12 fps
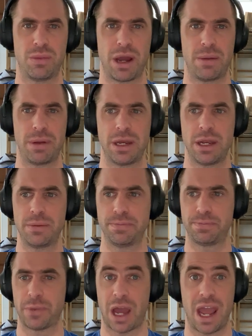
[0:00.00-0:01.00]
in my opinion.
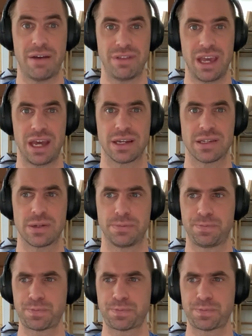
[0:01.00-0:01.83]
I have the X.